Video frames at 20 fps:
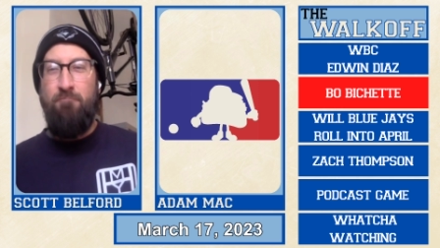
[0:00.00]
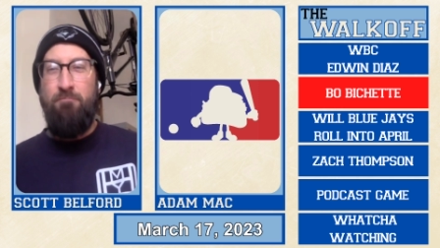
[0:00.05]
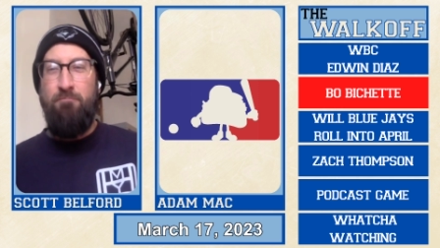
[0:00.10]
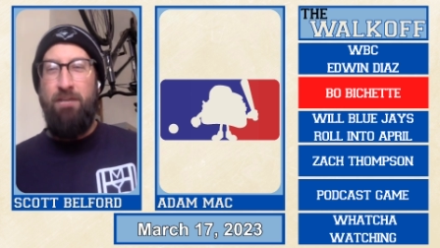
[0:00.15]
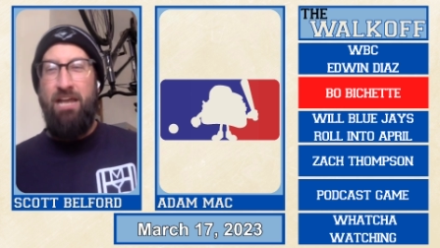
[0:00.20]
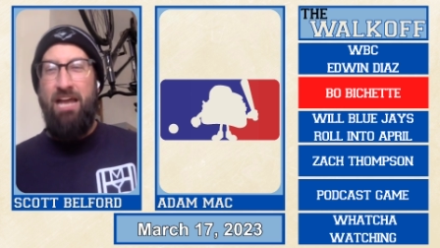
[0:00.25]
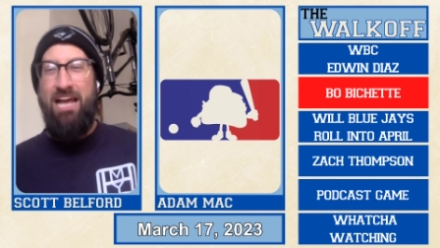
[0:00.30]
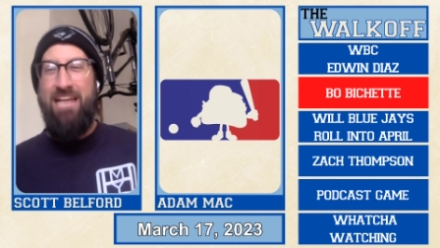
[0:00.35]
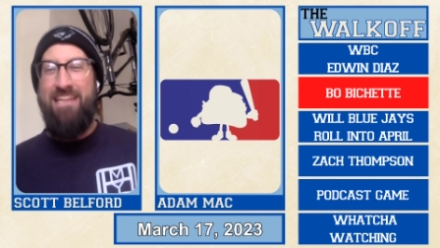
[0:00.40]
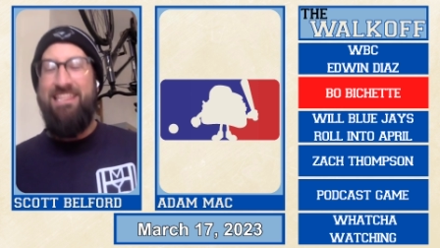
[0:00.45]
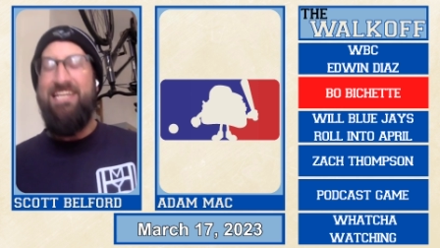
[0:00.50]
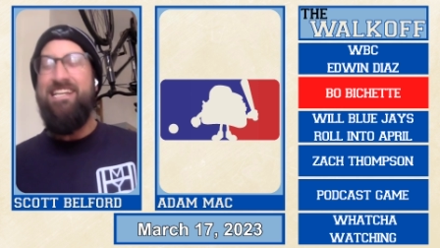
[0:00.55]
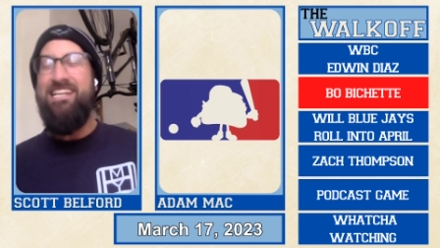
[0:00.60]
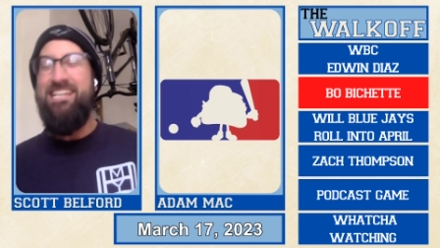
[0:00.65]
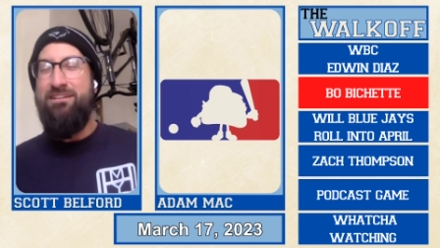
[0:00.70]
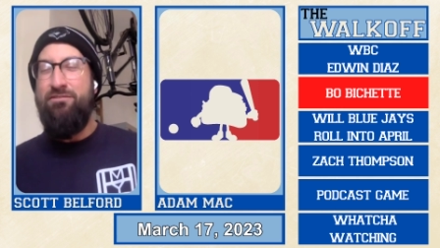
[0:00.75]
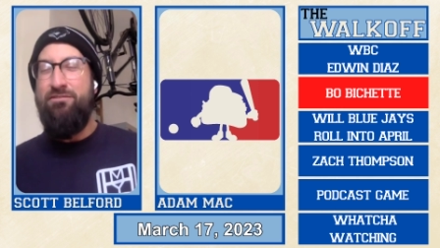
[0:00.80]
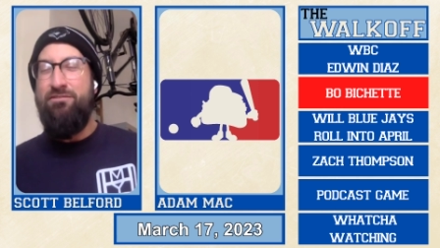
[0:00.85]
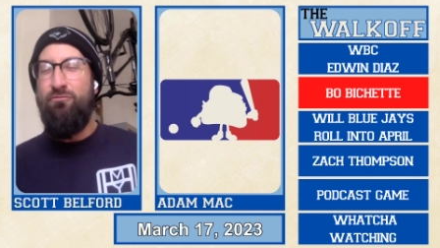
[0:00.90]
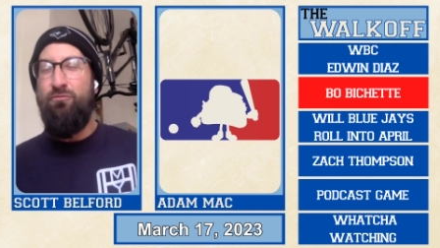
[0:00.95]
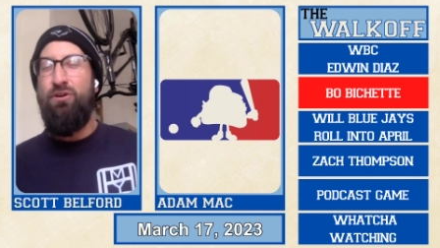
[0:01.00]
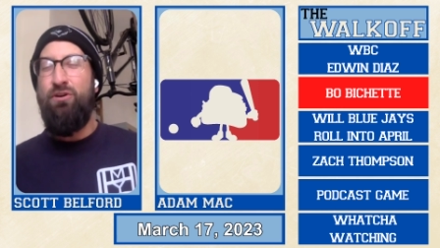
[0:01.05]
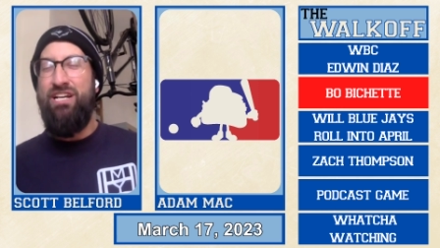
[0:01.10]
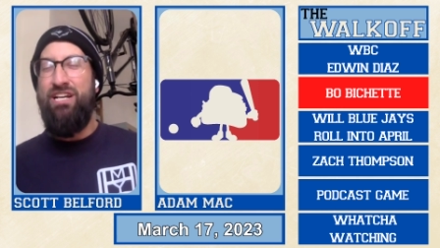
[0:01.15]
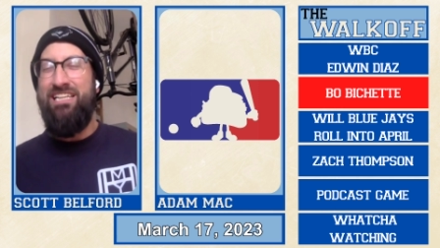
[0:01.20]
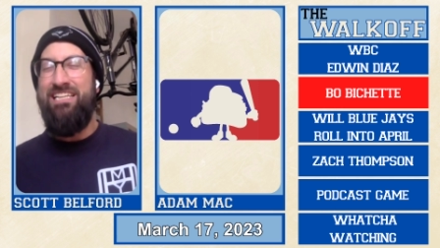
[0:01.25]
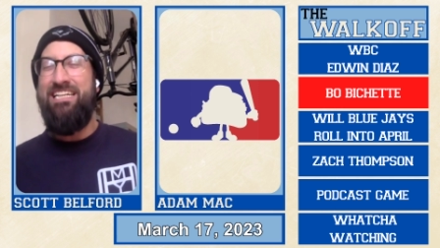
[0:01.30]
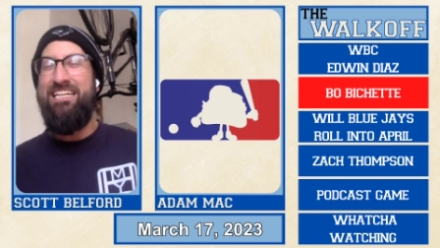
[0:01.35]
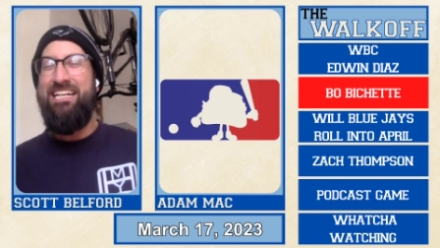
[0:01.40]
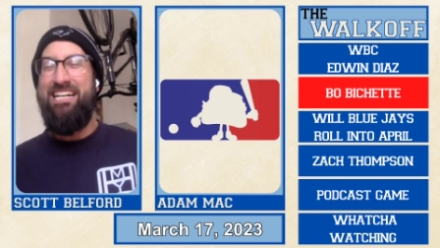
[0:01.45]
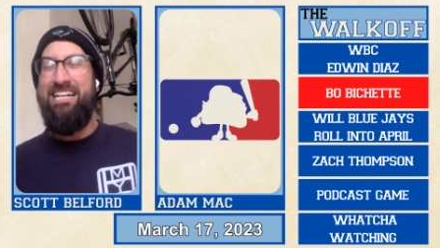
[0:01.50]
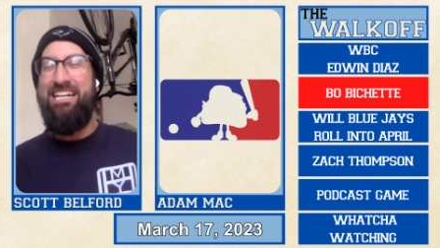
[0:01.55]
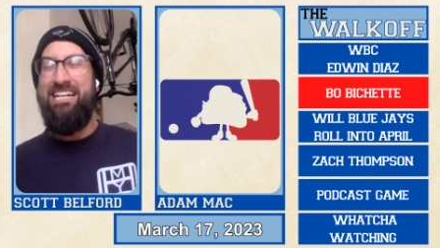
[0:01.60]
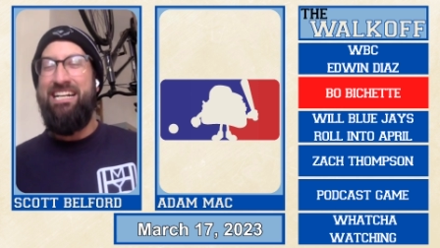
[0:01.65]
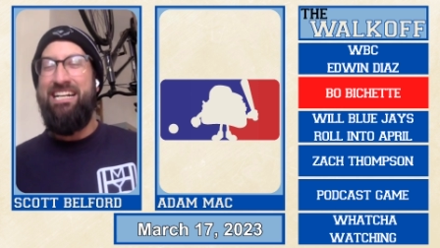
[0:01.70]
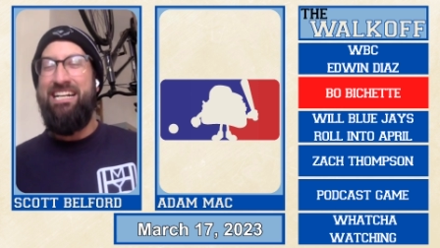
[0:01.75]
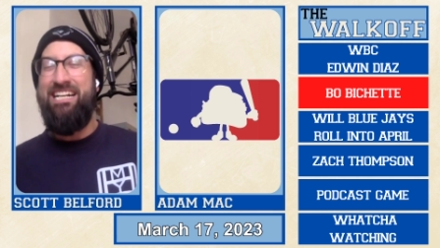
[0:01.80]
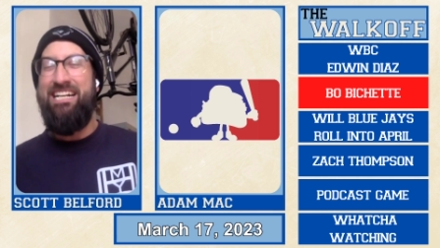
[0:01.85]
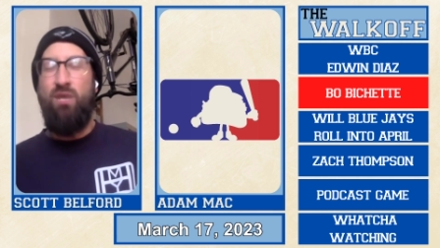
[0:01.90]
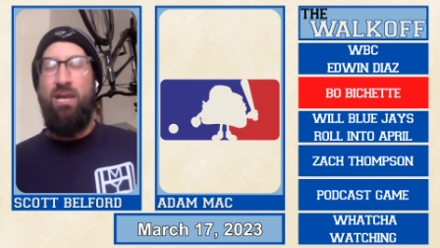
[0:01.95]
but I think he really
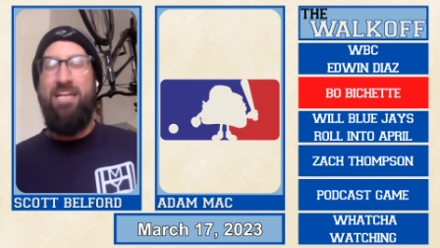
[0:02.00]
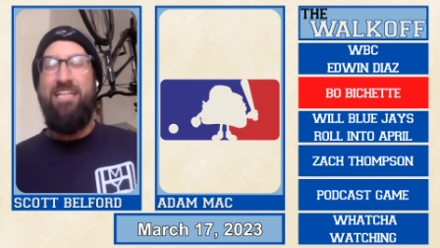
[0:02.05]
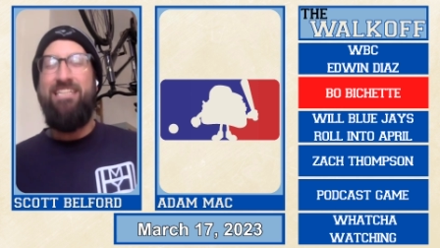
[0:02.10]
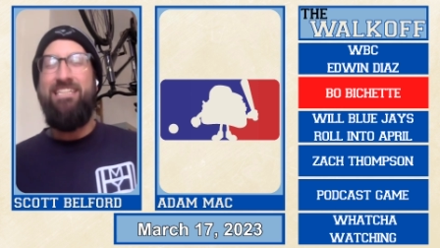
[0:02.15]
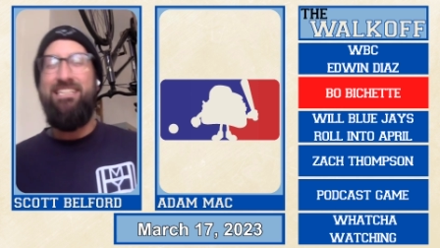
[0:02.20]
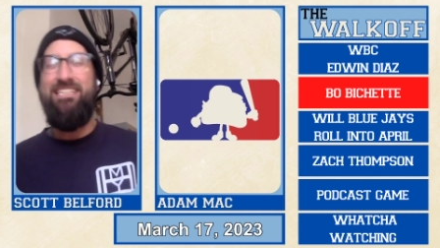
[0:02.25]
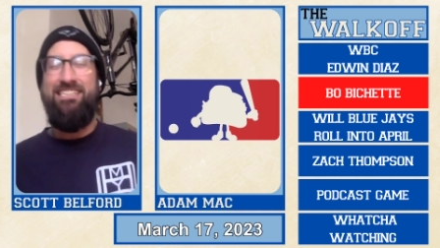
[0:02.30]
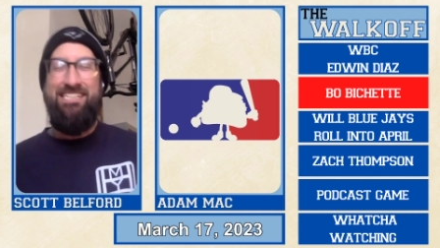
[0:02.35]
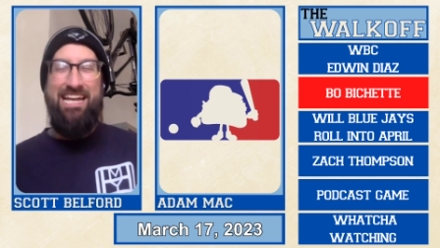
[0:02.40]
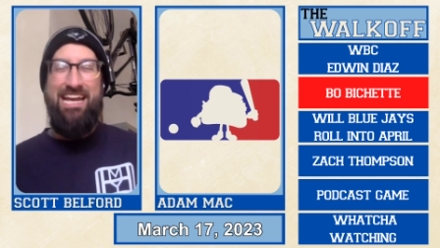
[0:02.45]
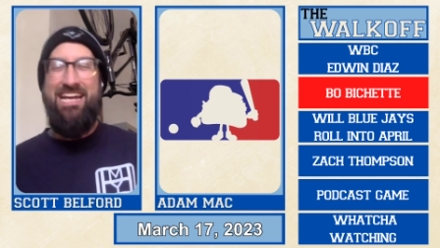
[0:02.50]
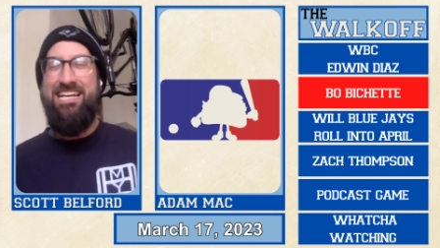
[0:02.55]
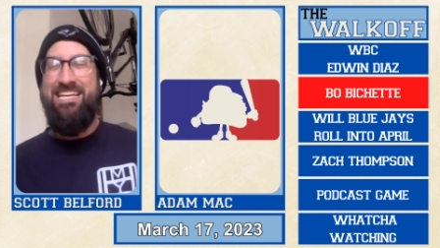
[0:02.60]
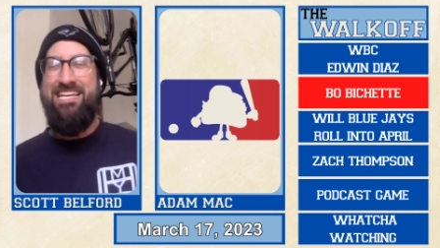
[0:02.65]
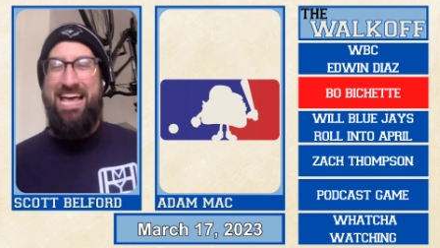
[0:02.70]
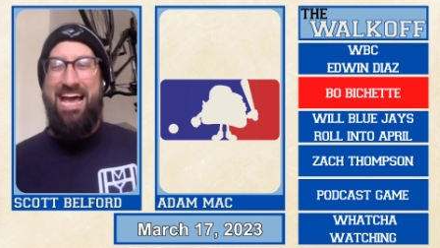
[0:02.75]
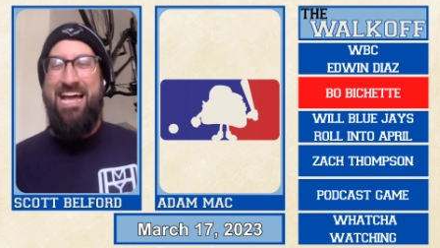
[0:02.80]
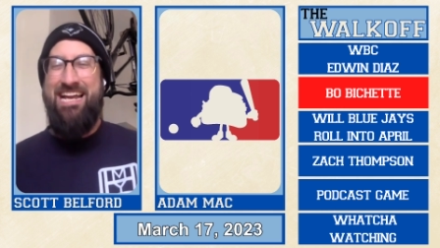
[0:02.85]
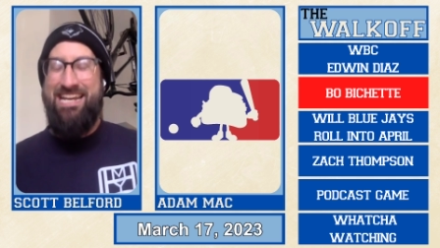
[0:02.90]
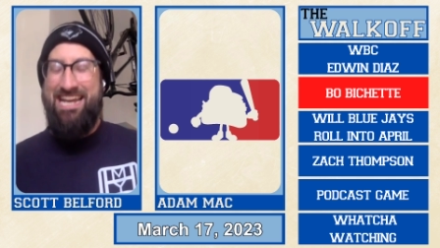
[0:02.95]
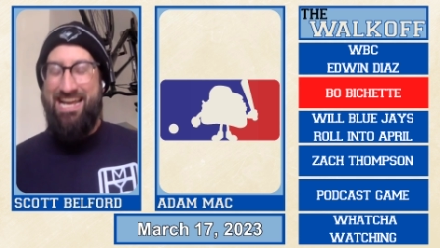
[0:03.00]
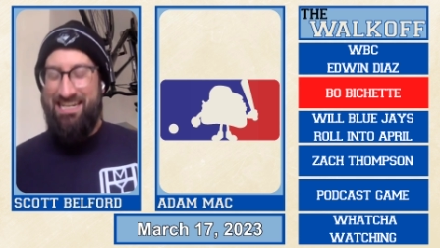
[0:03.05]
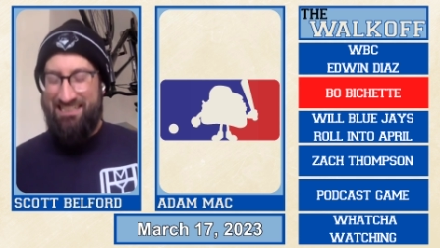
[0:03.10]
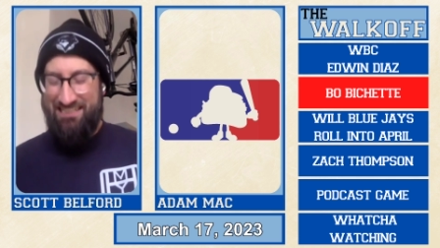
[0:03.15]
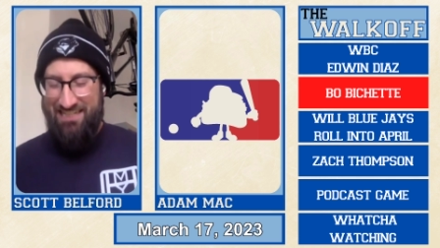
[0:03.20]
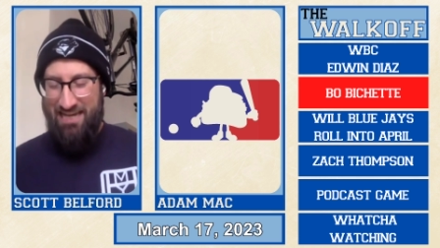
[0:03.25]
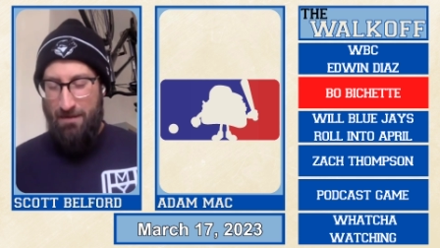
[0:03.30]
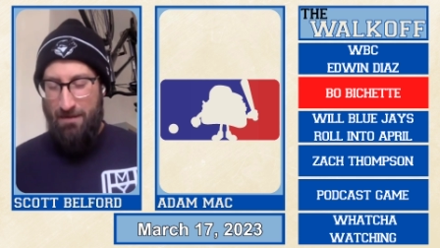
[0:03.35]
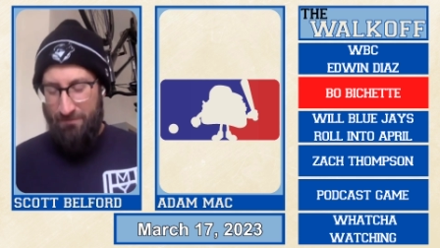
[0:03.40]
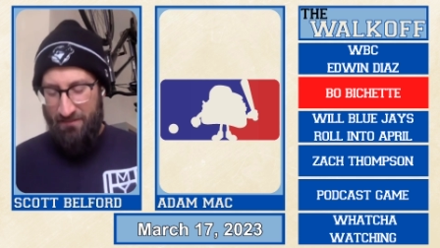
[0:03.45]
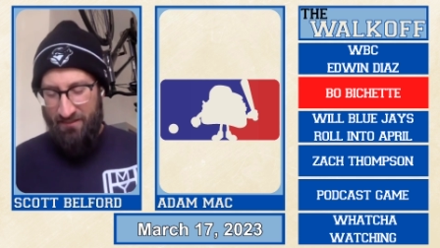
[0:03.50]
is ready to take that next step.